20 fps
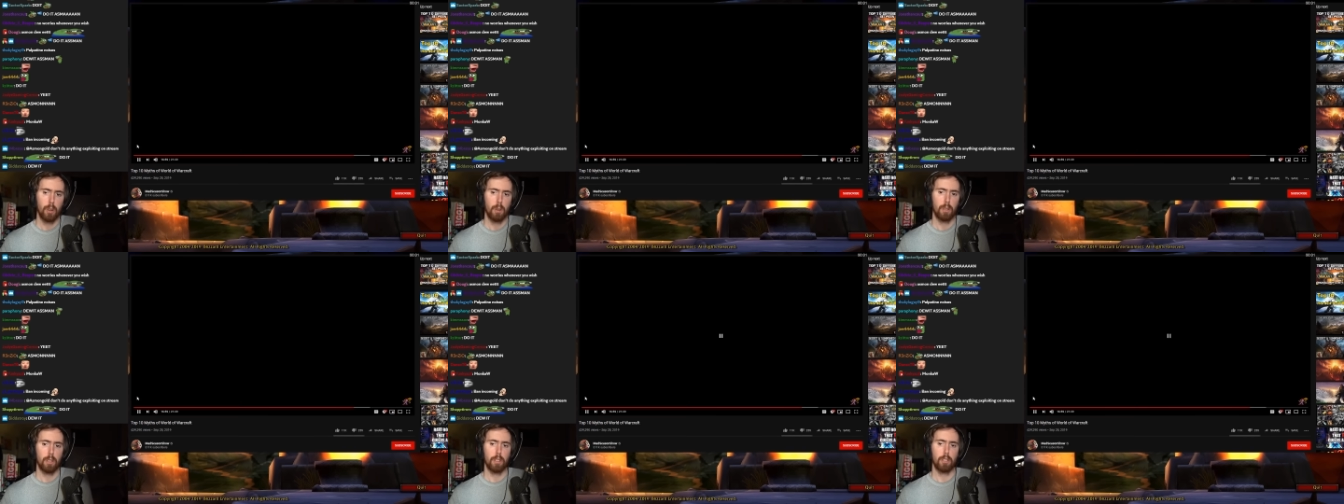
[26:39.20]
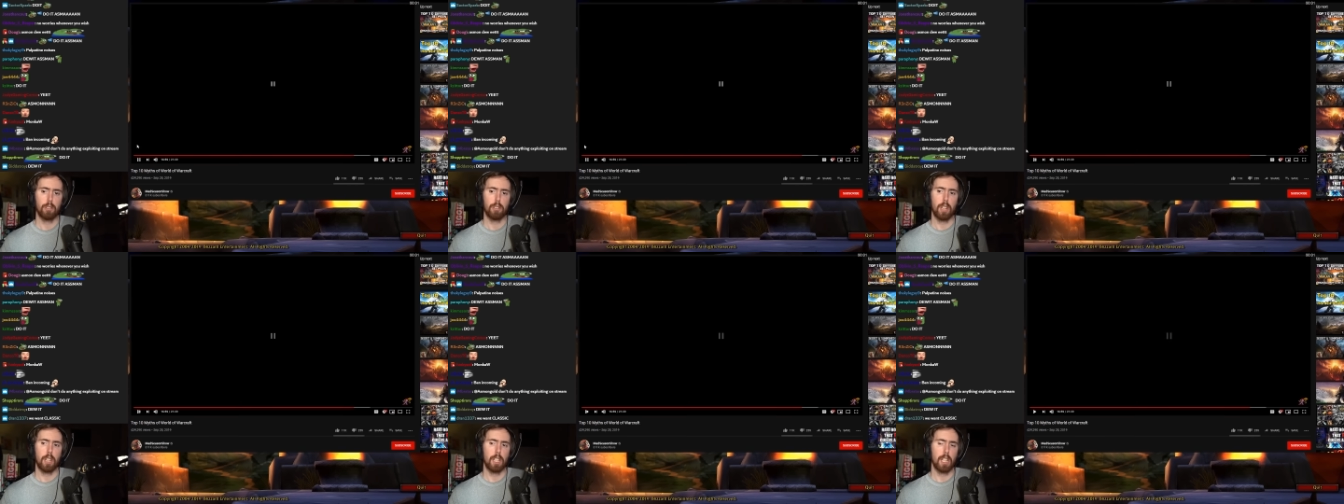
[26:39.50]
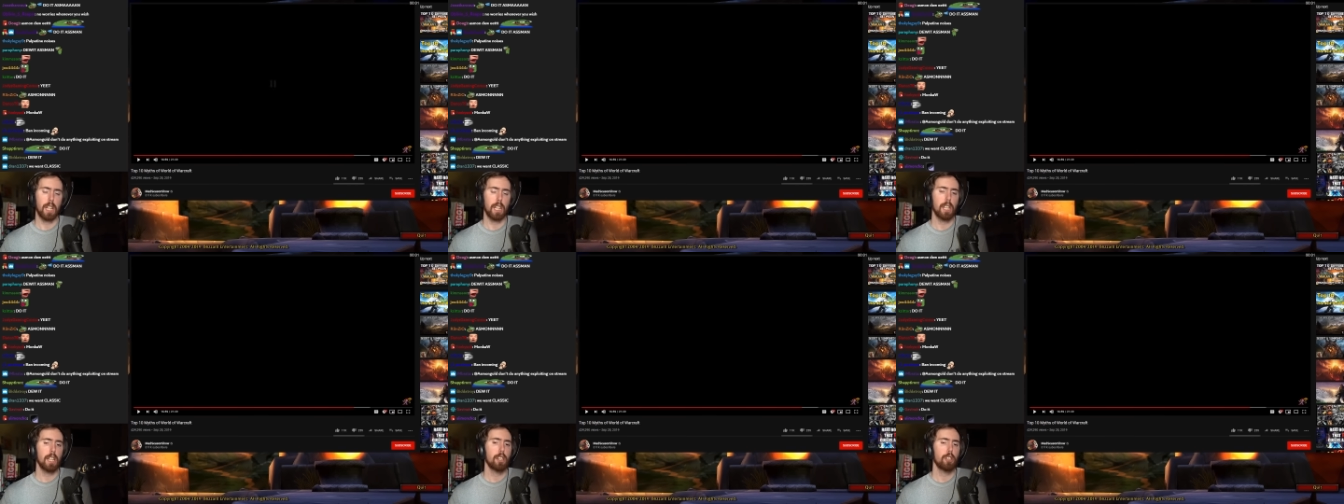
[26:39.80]
Well, they,
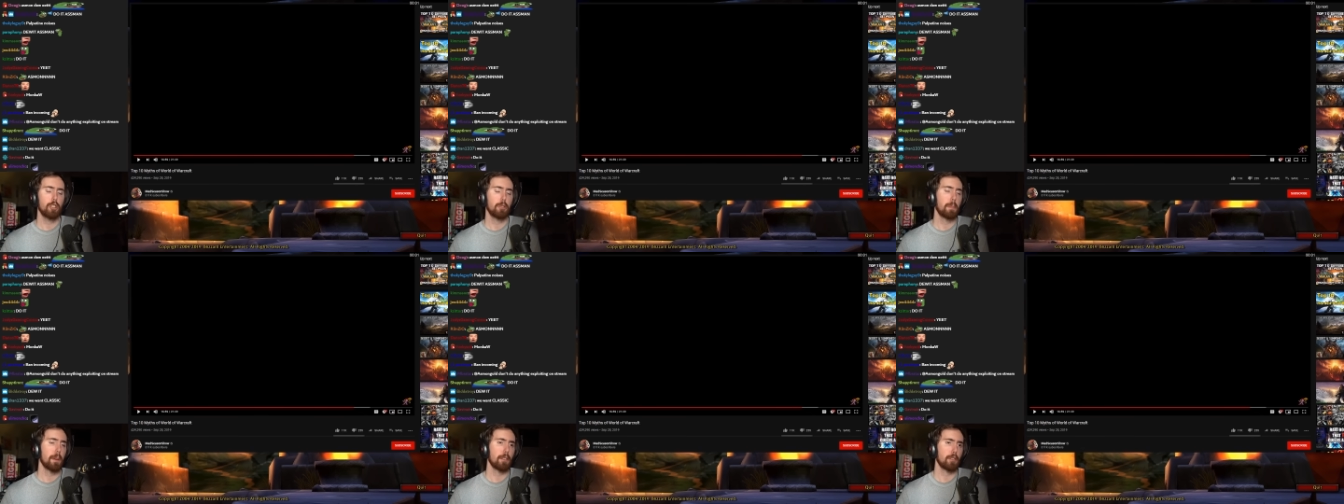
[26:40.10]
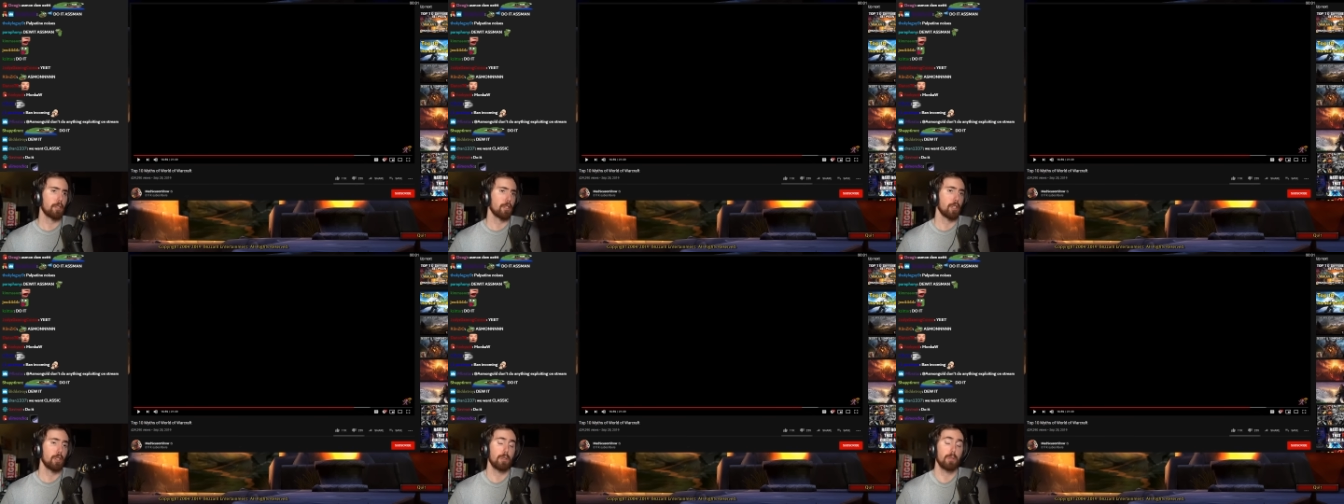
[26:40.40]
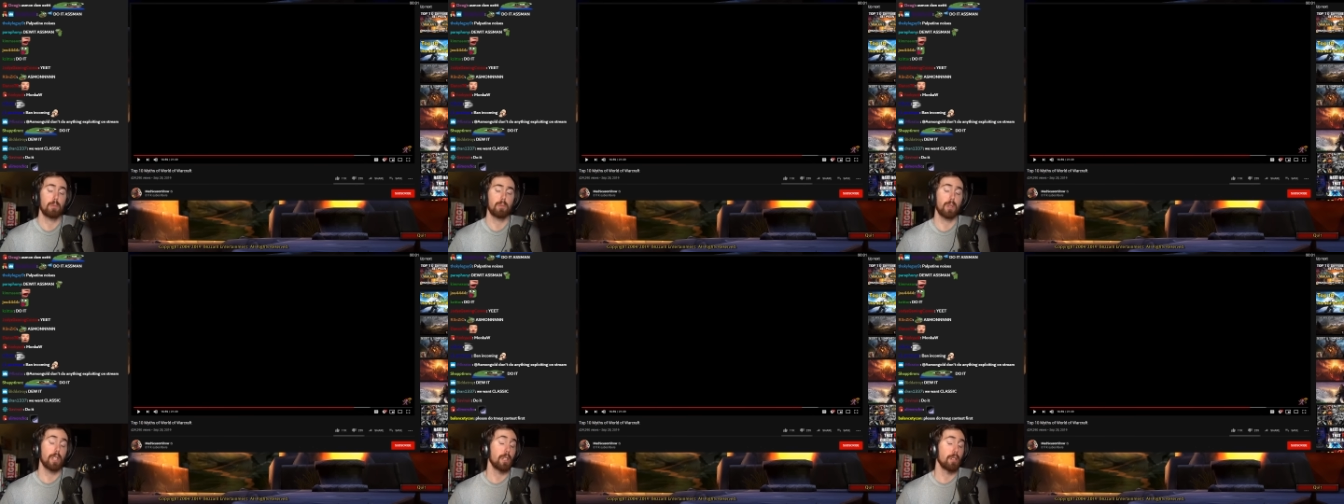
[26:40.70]
they just basically
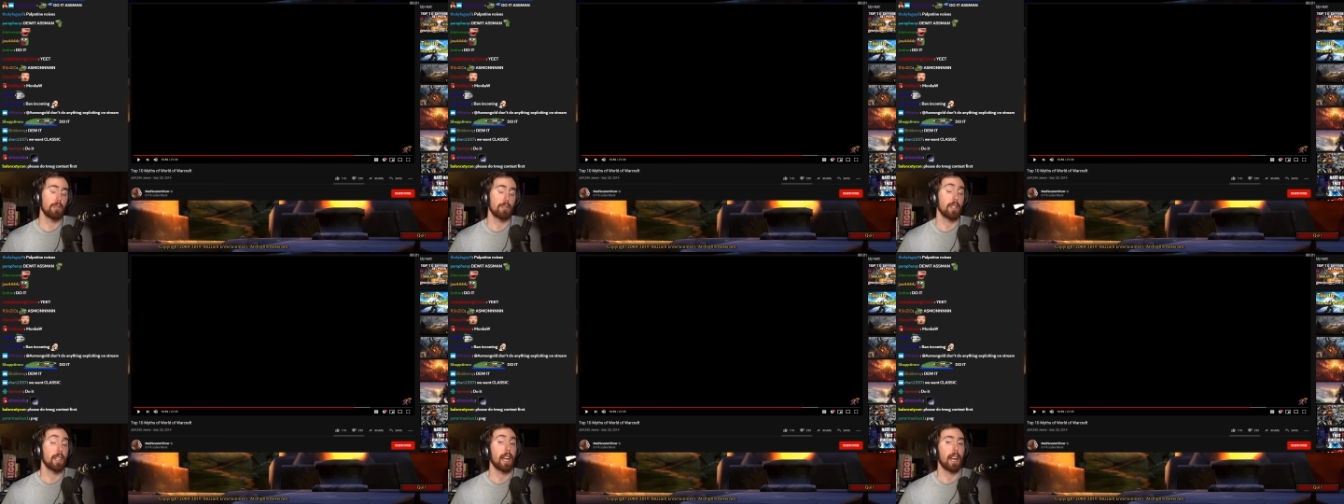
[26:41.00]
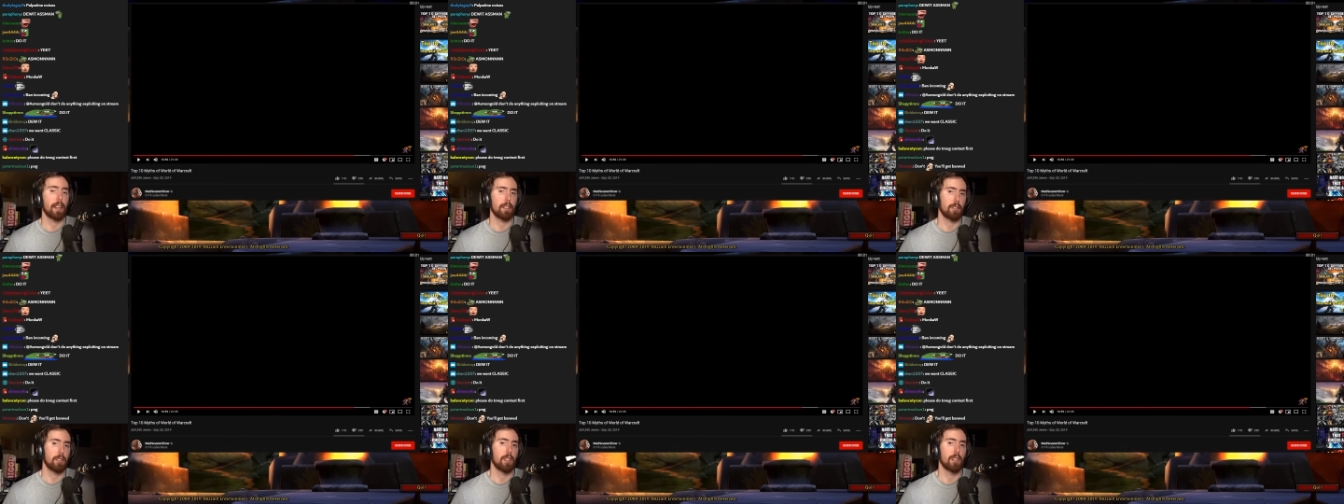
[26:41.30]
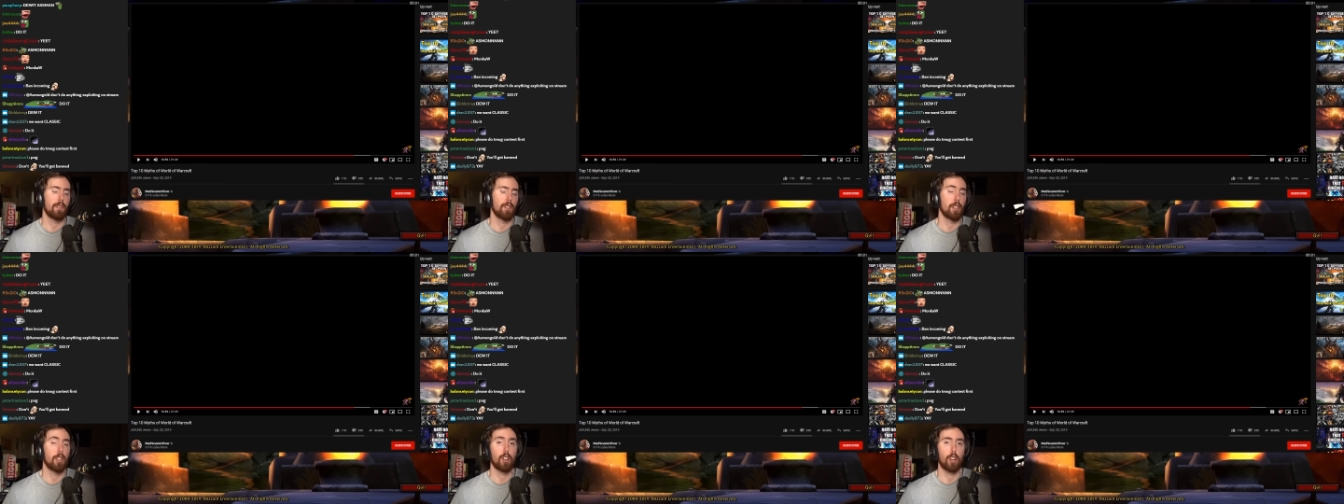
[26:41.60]
reused the asset
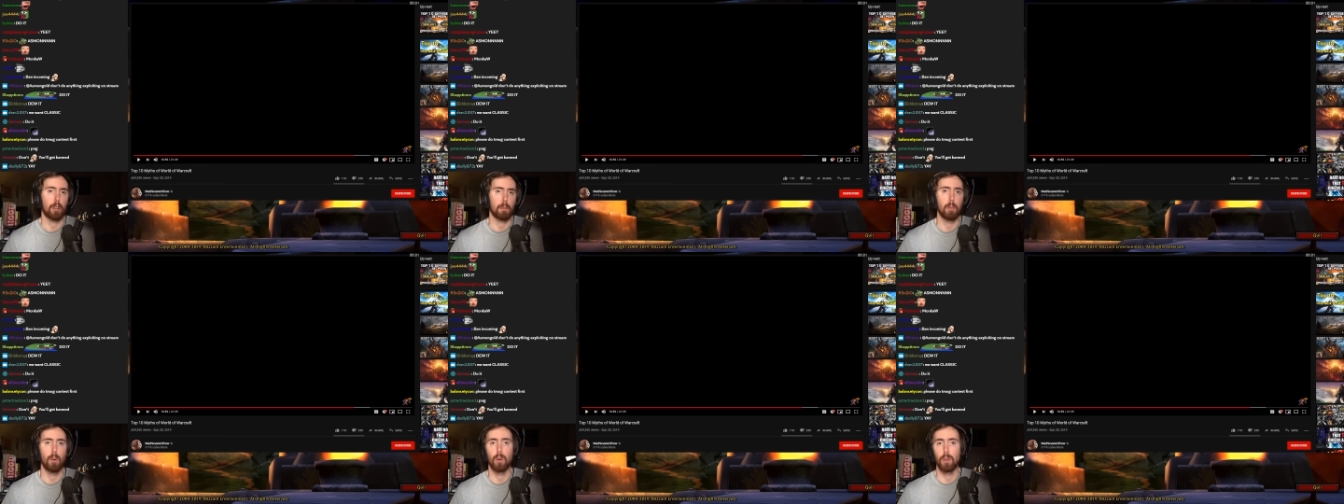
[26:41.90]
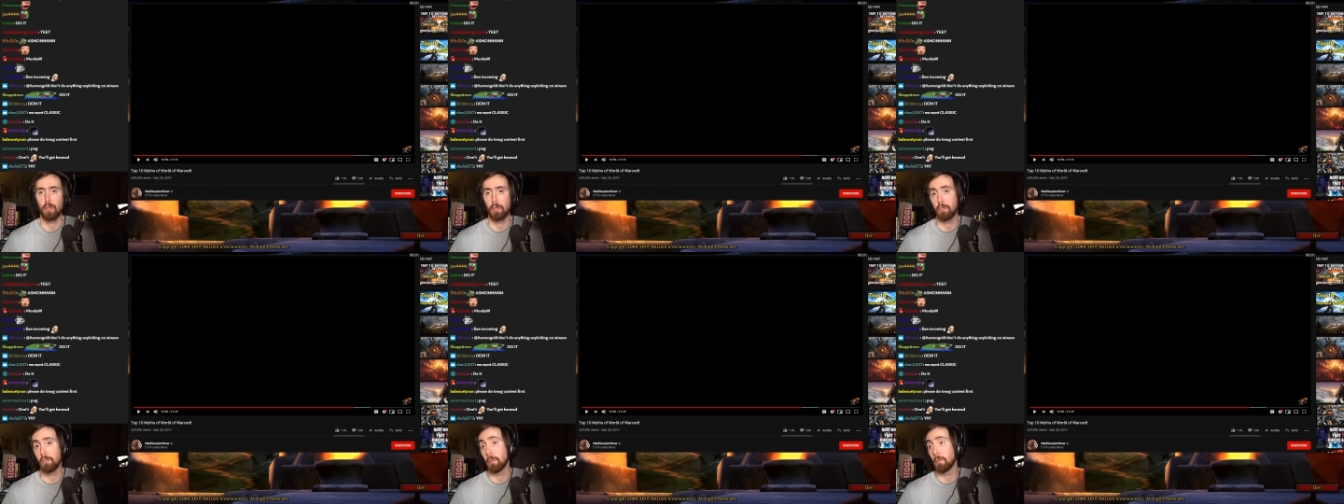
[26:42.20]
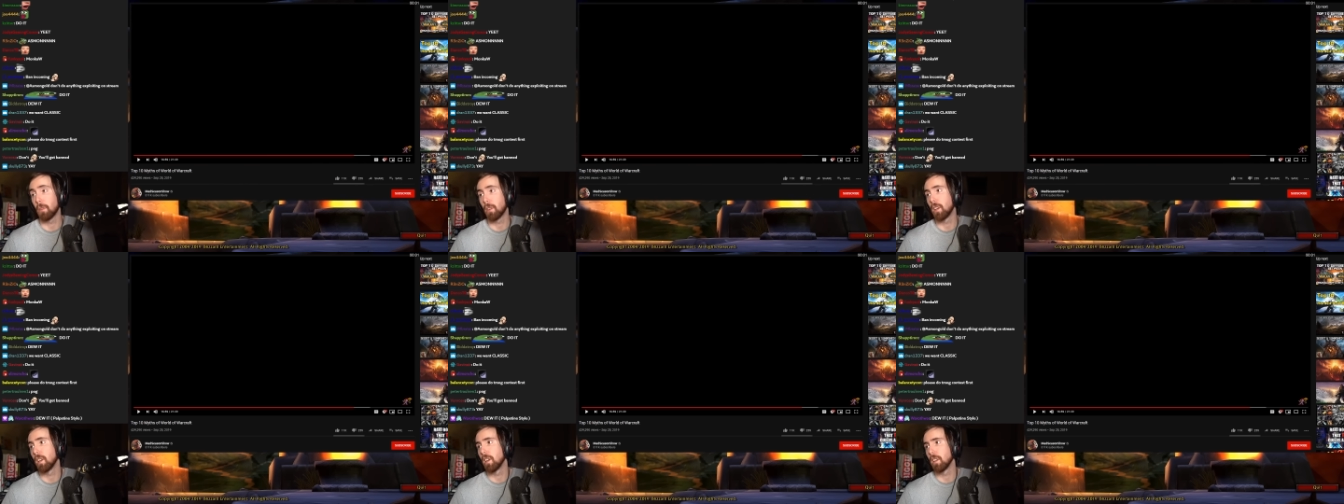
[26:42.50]
of the Dark Portal
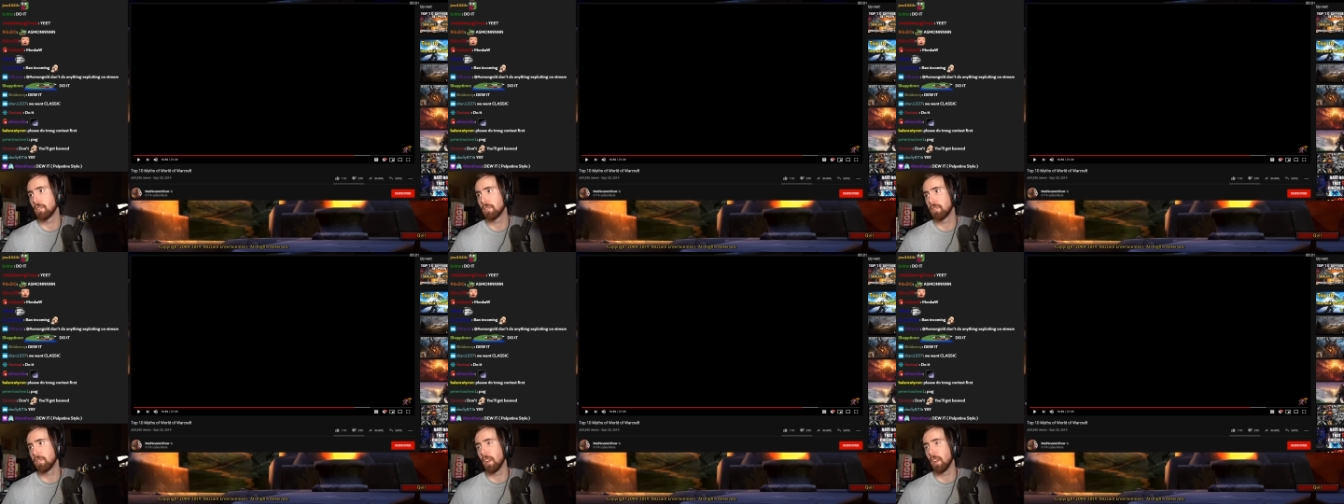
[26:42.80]
somewhere else,